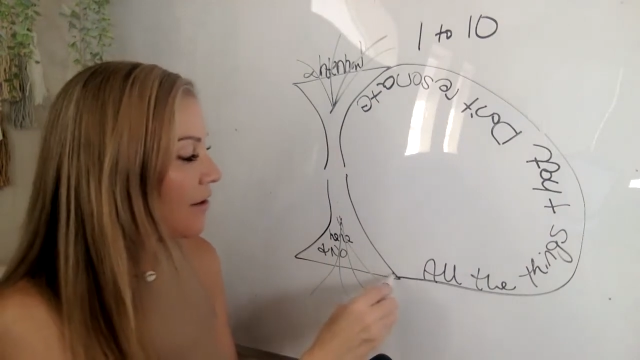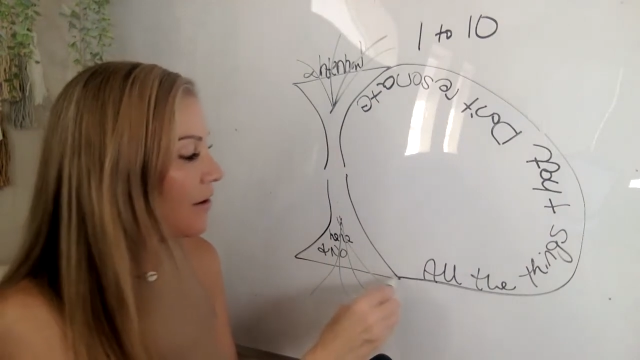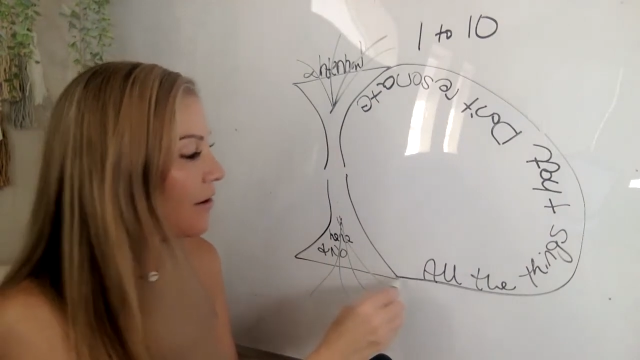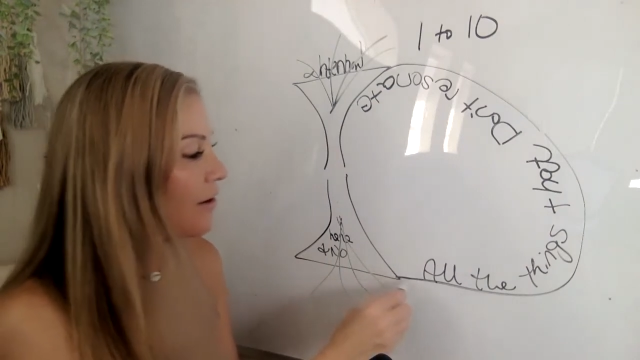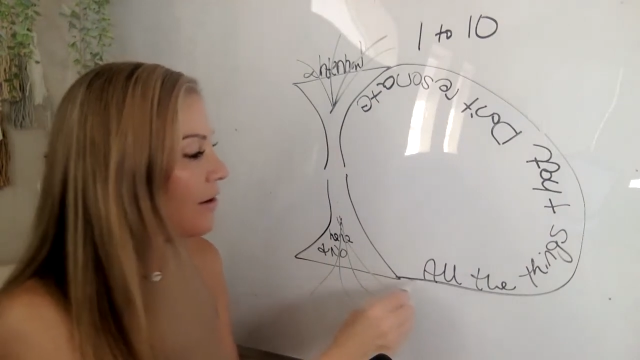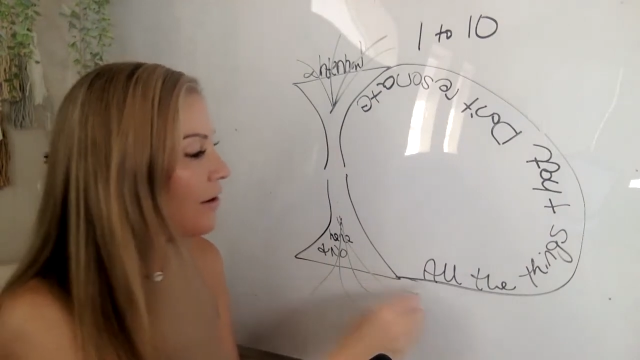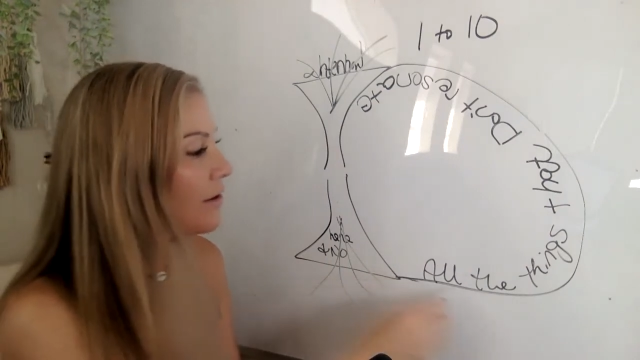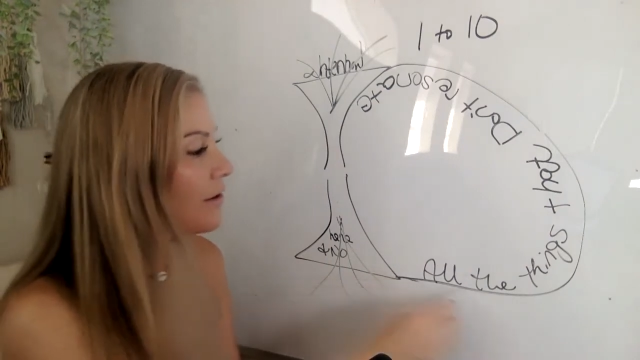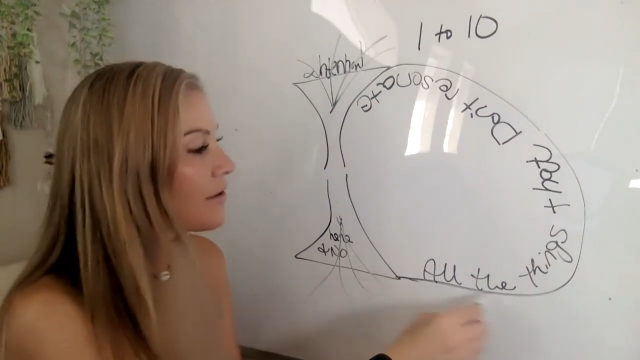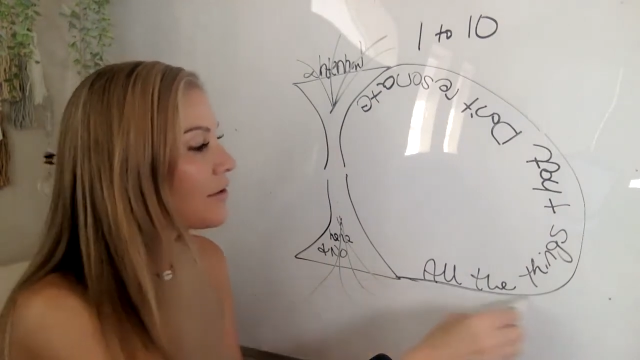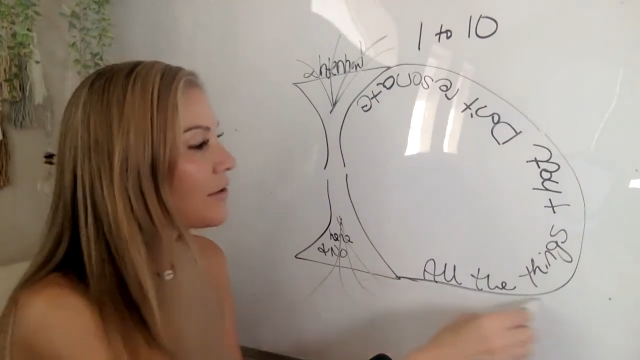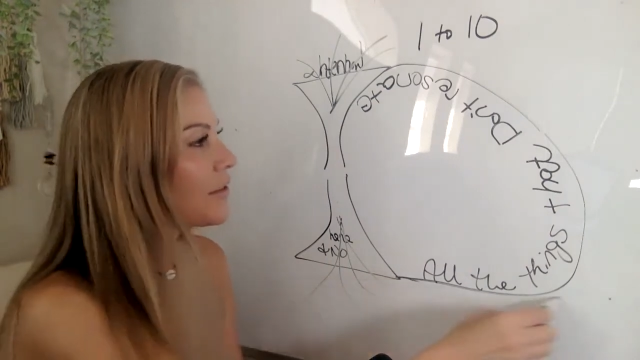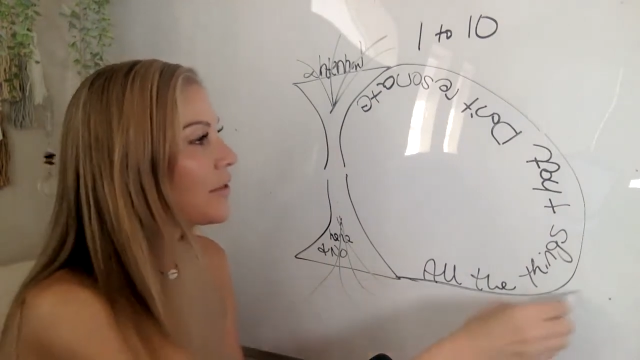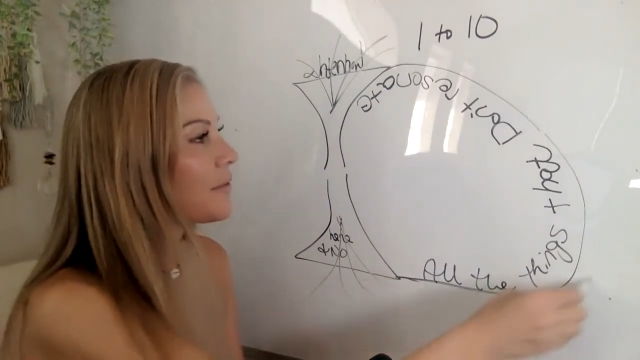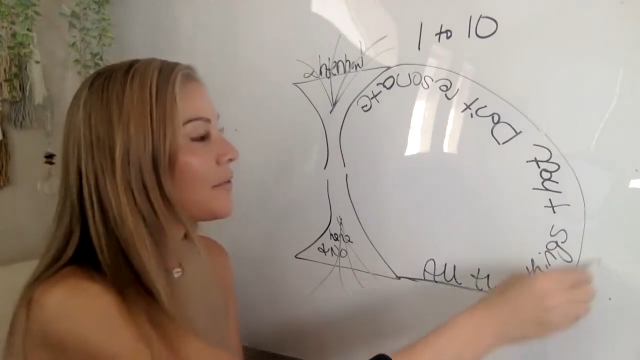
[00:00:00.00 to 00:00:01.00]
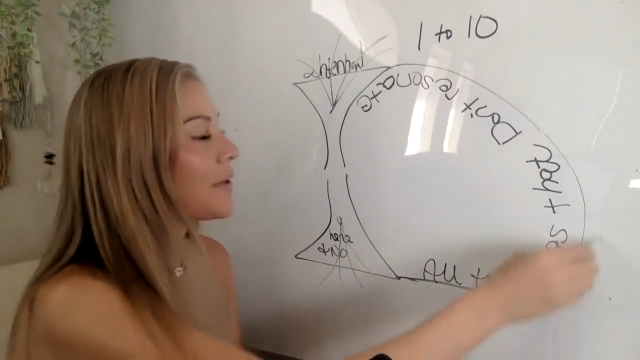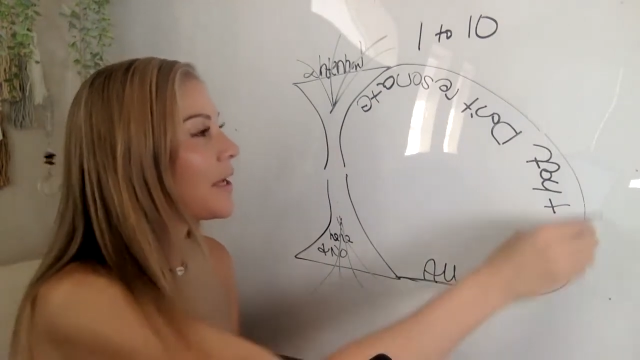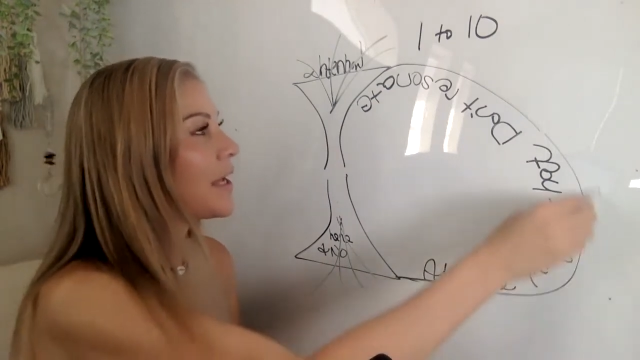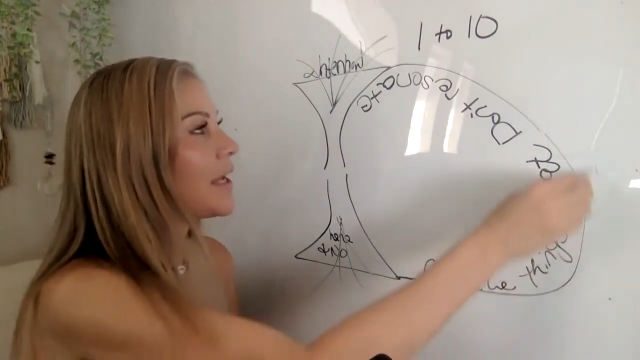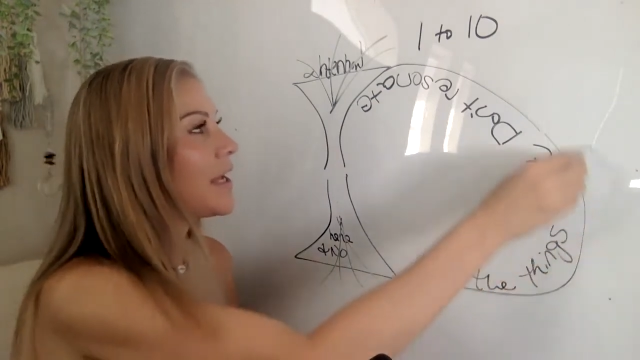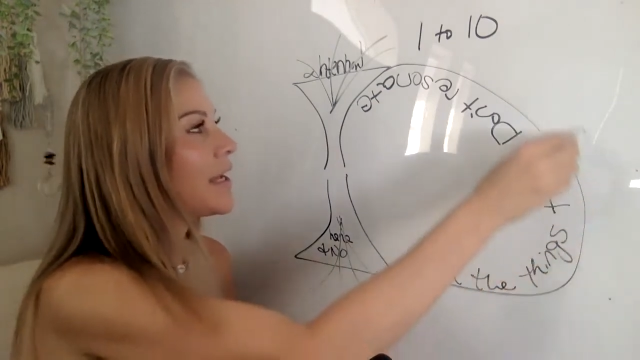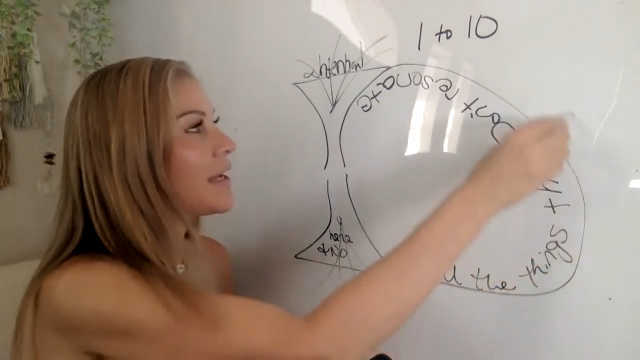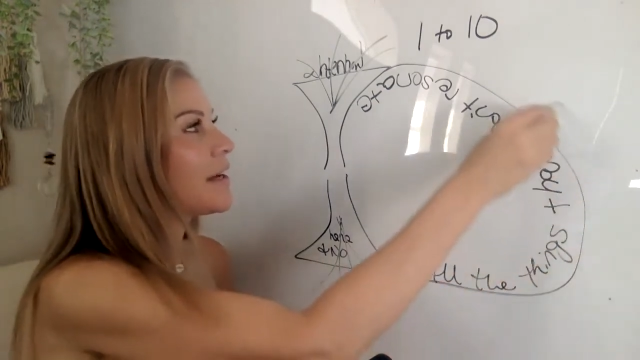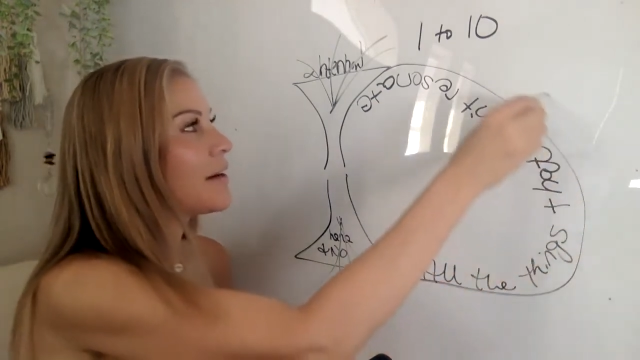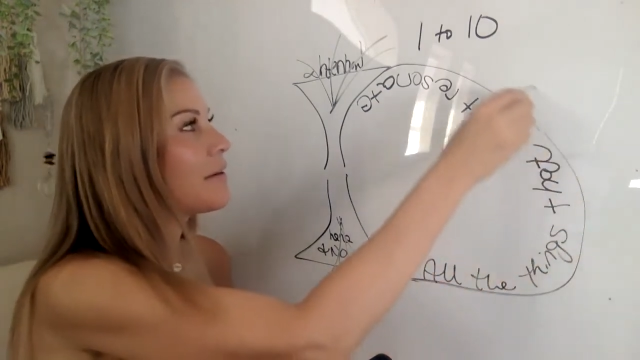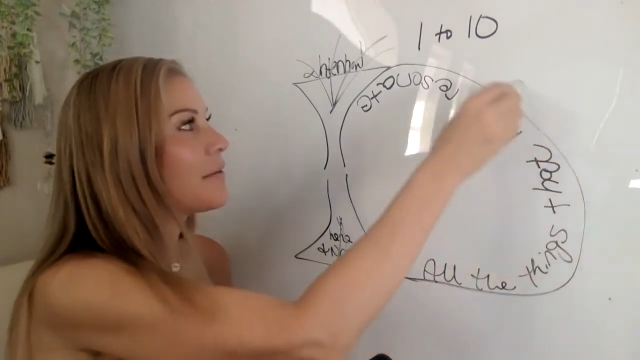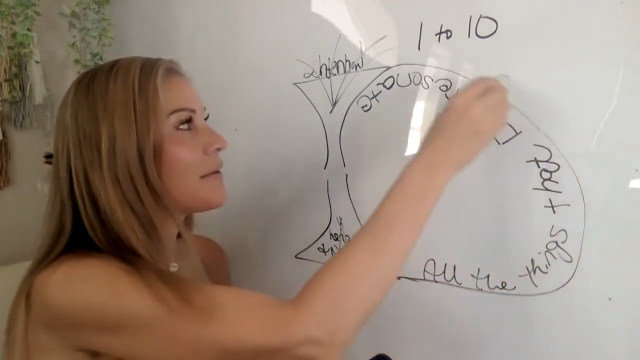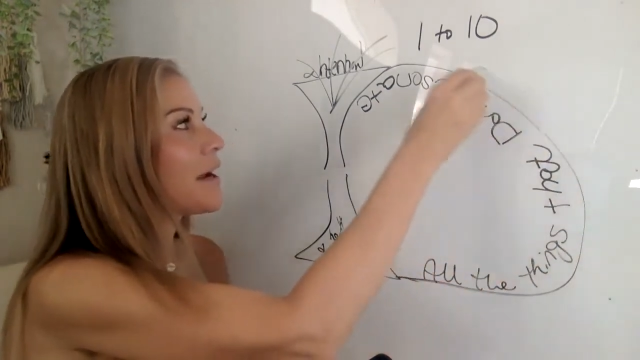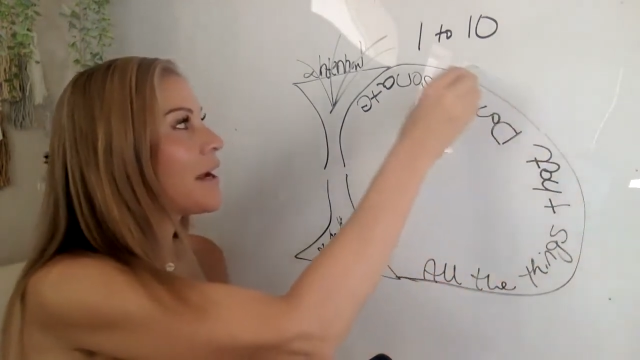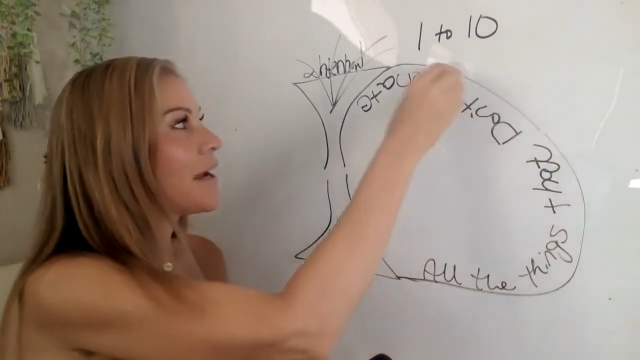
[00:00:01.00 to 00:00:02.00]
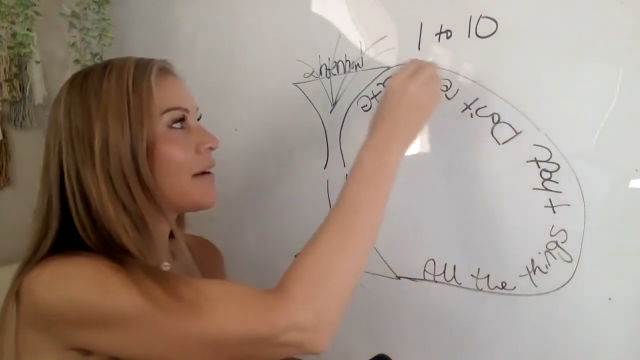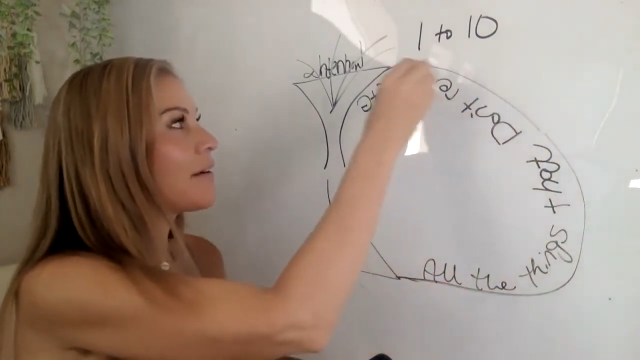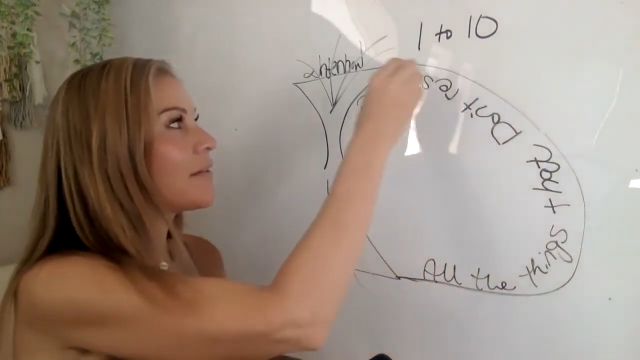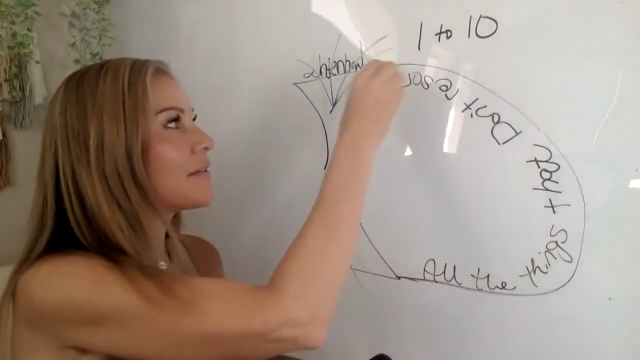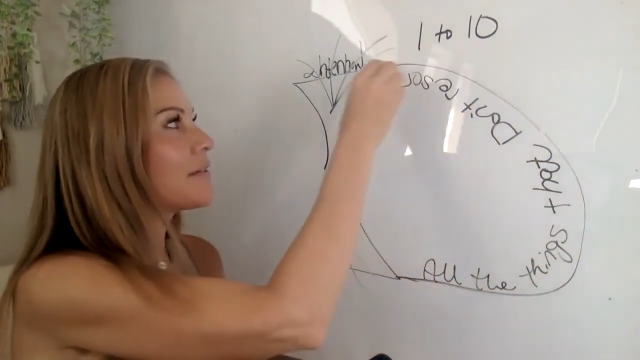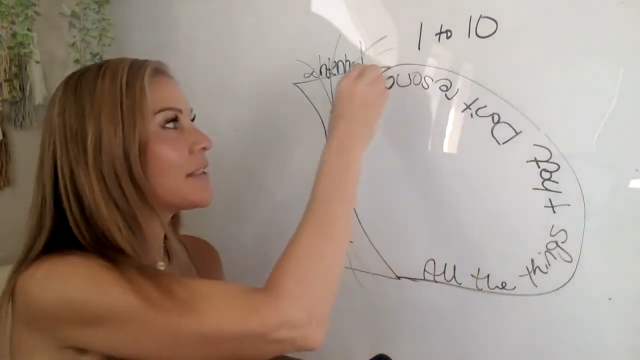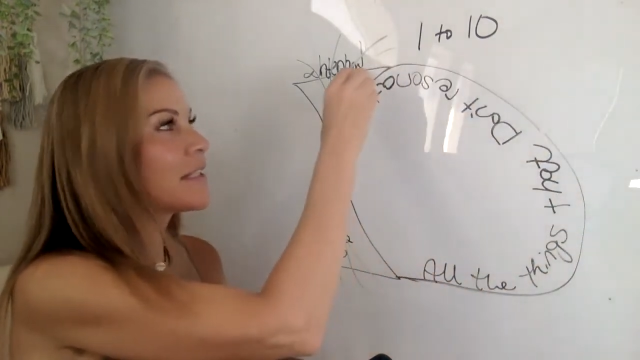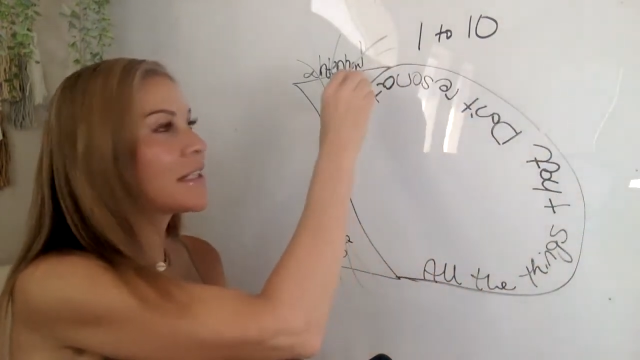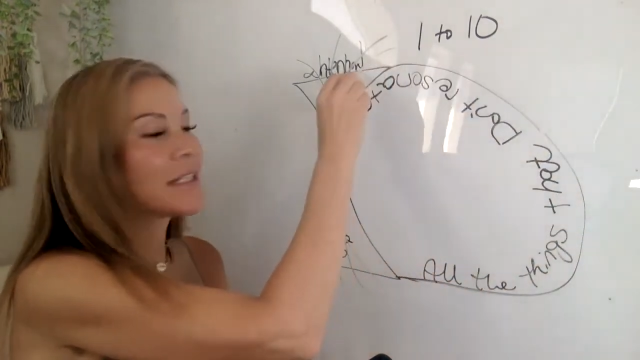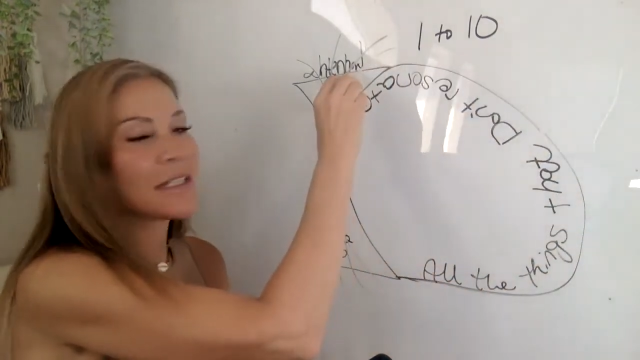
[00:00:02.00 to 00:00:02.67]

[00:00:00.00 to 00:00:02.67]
all the way around